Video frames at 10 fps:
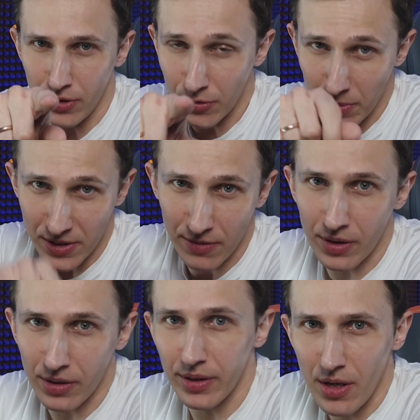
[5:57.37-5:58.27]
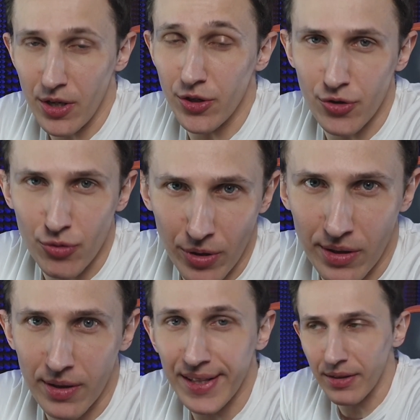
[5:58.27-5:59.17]
specifically enjoy
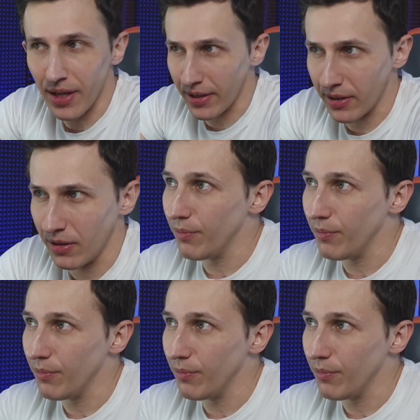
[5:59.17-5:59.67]
and like.